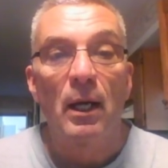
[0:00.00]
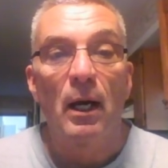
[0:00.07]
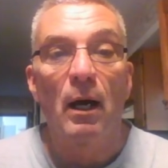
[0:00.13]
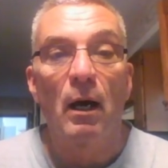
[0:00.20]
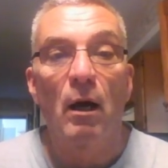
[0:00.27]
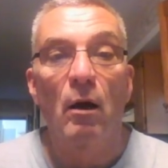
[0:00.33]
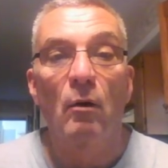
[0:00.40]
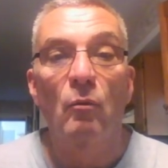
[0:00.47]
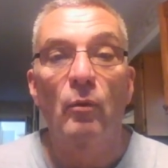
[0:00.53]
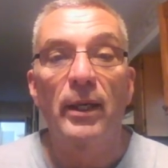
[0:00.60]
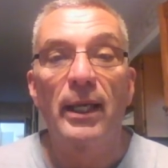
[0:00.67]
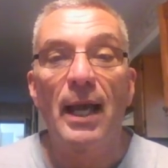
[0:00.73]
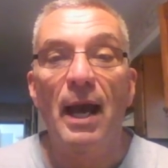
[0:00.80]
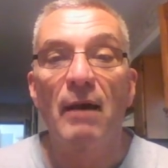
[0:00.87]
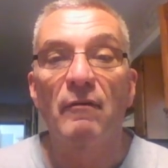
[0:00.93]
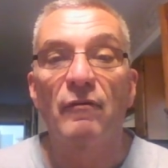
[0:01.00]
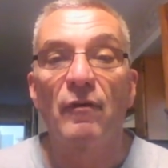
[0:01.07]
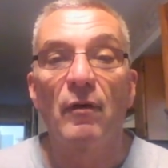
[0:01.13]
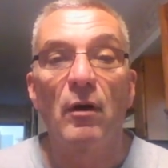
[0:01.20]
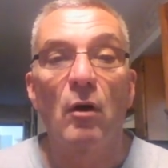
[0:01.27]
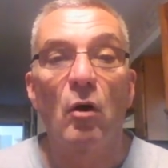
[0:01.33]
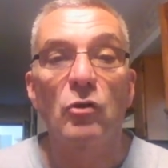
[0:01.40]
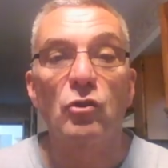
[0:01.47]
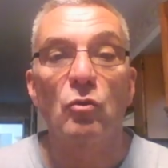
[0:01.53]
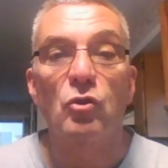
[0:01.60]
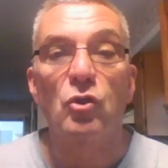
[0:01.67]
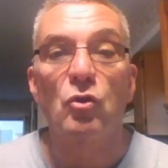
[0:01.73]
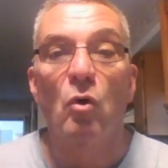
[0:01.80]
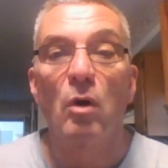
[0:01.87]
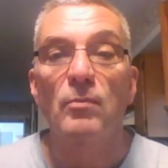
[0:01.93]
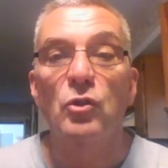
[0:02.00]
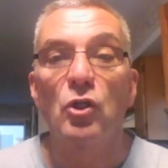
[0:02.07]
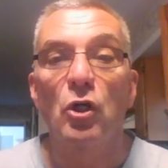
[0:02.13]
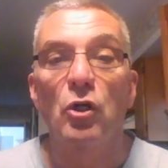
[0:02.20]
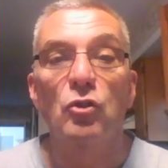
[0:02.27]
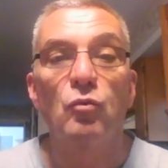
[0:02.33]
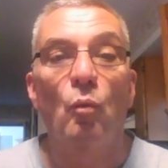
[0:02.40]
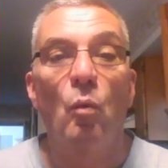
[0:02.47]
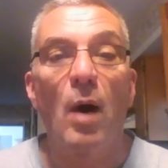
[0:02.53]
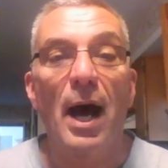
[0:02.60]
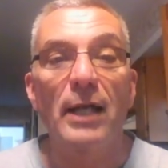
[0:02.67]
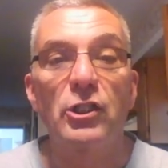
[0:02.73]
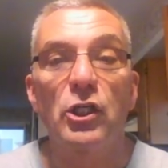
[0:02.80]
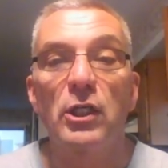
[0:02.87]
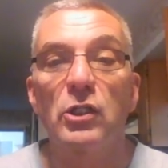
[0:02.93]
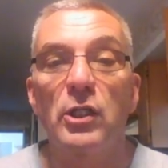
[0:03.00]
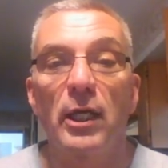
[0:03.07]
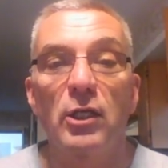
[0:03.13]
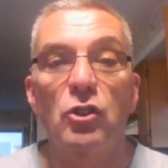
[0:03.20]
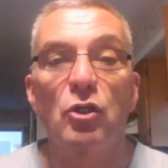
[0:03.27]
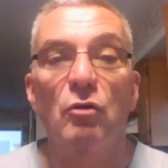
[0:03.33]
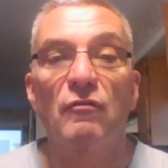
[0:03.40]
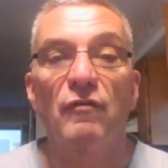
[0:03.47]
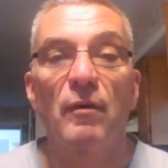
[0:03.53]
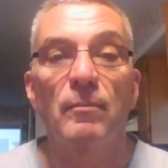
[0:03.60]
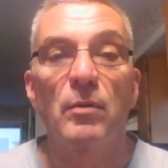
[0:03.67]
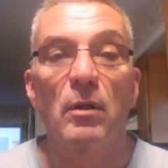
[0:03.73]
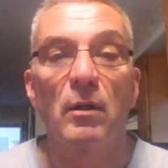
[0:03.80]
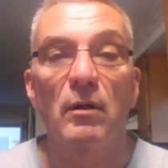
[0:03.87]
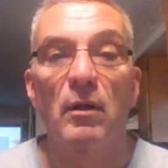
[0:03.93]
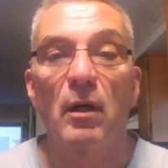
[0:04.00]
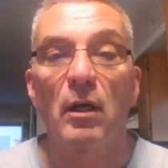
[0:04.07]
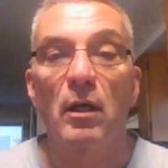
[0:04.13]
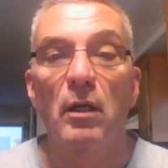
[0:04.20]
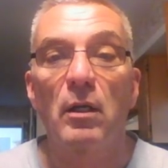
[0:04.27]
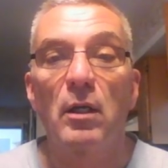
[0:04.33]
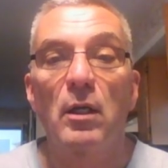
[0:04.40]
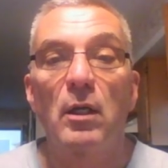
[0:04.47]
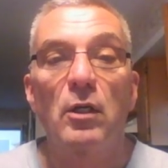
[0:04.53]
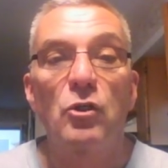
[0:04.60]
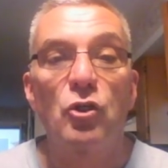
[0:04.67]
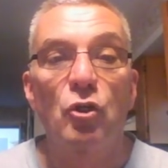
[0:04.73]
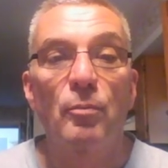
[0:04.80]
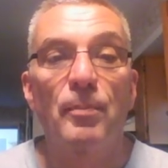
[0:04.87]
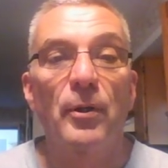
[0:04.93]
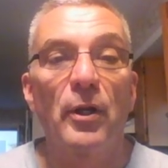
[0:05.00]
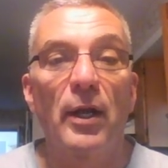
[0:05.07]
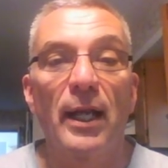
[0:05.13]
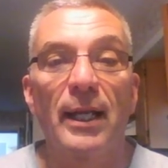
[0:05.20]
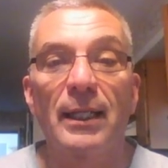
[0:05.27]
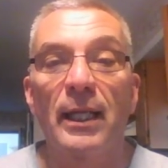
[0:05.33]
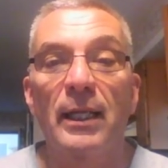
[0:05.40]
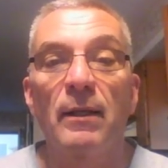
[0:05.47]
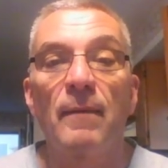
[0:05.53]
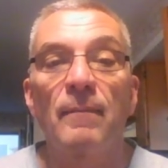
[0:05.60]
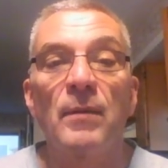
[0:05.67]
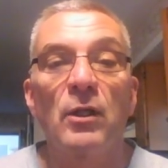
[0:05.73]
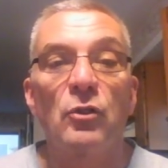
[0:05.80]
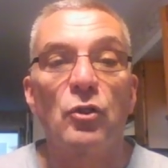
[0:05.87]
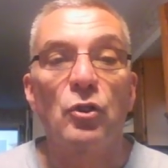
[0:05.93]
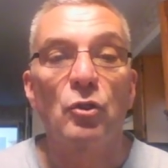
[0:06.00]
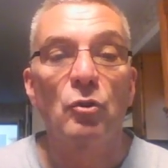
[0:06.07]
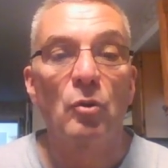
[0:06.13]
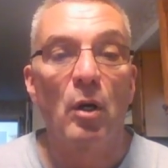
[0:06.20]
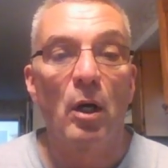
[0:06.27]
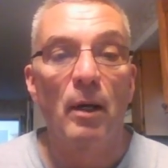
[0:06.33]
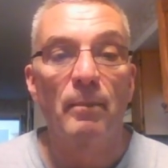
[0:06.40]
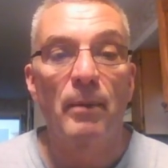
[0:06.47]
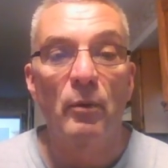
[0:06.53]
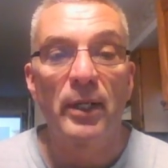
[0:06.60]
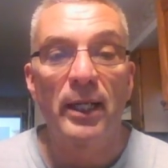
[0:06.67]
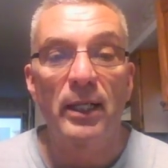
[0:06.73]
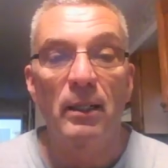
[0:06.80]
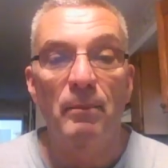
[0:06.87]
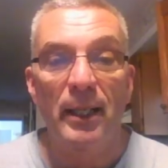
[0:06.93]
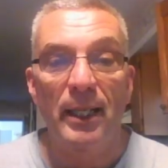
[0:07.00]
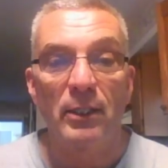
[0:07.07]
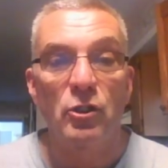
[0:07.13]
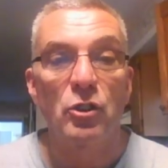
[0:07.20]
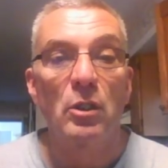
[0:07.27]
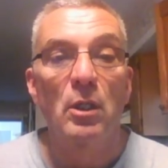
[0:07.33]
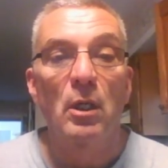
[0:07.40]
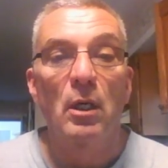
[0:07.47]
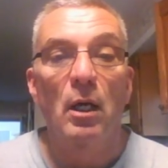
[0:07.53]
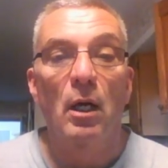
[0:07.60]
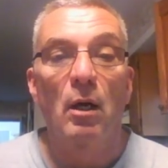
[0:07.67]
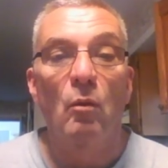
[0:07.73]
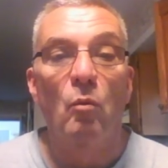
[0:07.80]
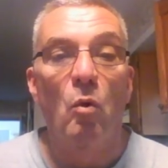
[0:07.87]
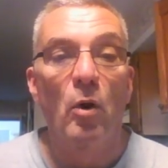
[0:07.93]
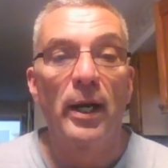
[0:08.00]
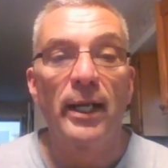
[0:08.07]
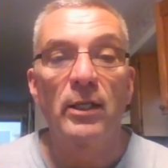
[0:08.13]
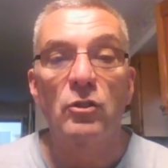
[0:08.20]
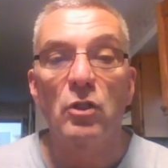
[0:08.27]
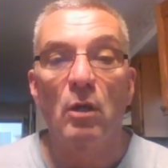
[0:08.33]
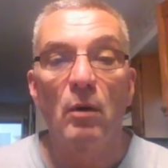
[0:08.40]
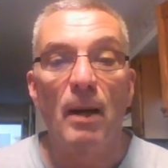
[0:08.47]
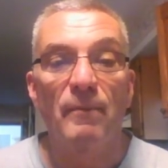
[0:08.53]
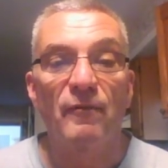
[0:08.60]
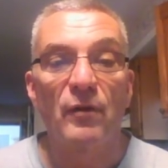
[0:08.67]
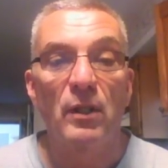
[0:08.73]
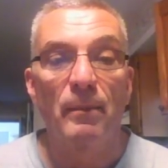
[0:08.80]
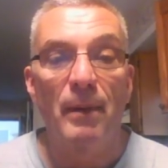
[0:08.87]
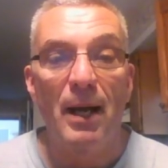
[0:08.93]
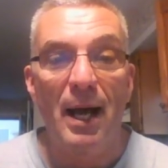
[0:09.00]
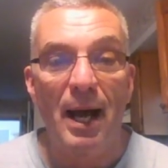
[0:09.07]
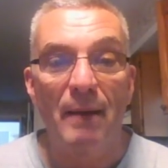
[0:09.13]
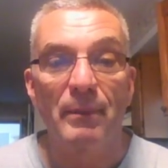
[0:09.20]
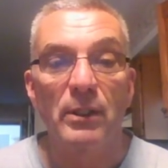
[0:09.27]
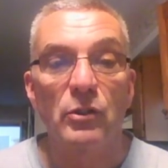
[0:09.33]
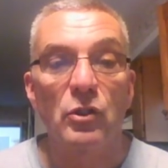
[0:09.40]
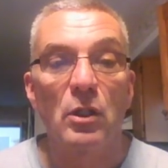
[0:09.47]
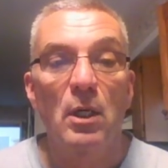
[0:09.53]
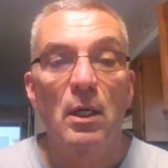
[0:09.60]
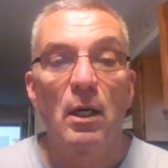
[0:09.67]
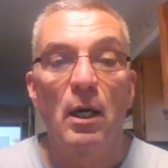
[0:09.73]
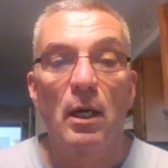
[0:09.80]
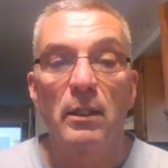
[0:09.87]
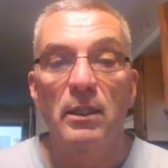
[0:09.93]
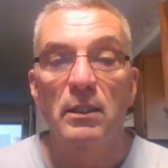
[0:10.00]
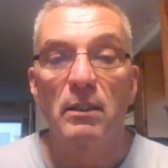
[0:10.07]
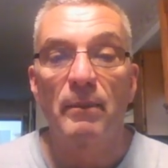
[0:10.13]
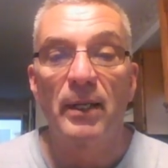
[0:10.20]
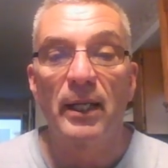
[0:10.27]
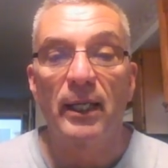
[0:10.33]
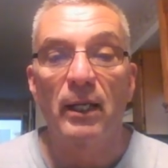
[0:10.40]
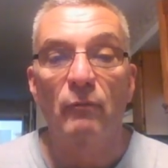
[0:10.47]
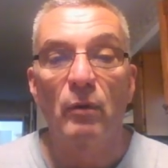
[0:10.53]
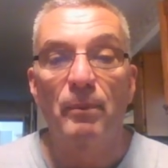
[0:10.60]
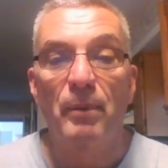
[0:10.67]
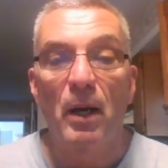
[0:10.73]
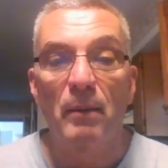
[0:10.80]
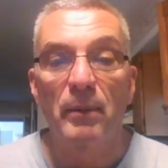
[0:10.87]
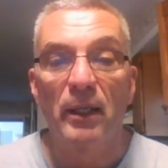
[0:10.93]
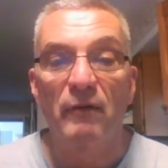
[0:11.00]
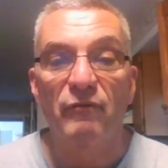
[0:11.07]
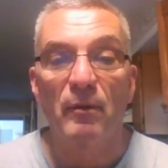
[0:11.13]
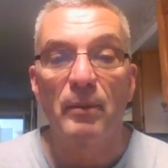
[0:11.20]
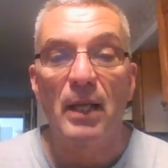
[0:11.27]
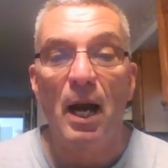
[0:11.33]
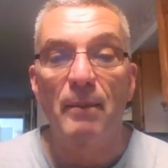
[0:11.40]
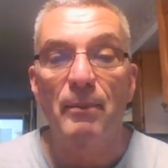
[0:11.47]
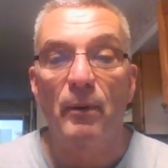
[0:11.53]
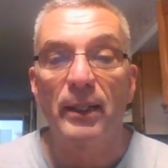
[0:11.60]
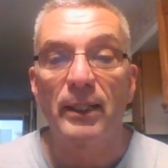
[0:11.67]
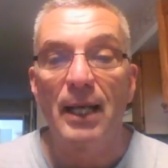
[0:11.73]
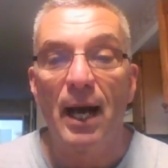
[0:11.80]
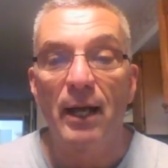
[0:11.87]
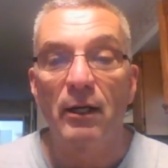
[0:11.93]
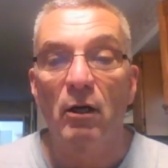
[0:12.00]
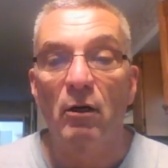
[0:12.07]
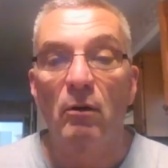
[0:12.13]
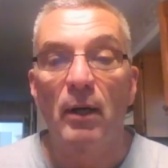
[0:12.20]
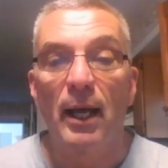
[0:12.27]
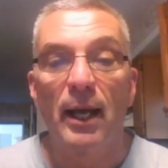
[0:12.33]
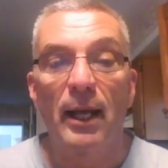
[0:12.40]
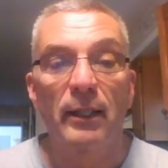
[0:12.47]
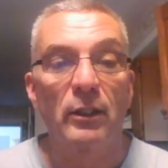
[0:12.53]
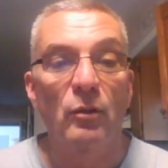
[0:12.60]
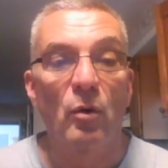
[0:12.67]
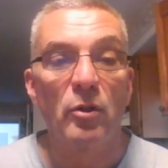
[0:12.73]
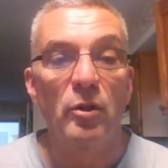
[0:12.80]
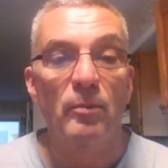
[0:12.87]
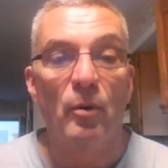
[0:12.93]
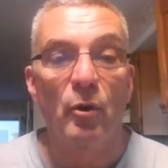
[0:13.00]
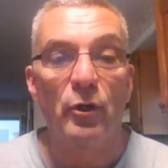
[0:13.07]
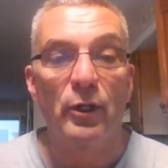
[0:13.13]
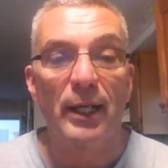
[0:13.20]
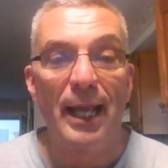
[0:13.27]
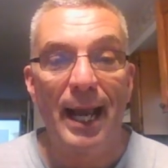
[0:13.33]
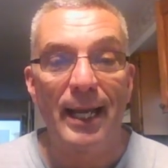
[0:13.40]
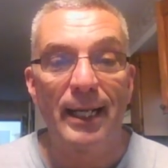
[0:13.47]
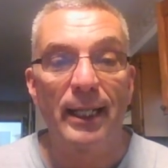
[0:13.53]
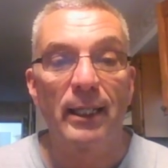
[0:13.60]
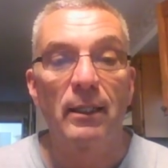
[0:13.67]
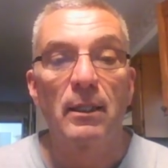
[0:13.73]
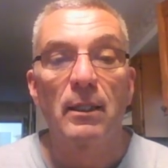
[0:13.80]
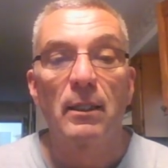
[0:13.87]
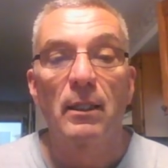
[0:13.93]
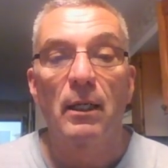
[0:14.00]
Uh, we have also storm surge watches issued from Jupiter Inlet to Bonita Beach. Uh, warnings are up for the Bahamas, uh, the Dominican Republic from Cabo Engano and the northern border to Haiti.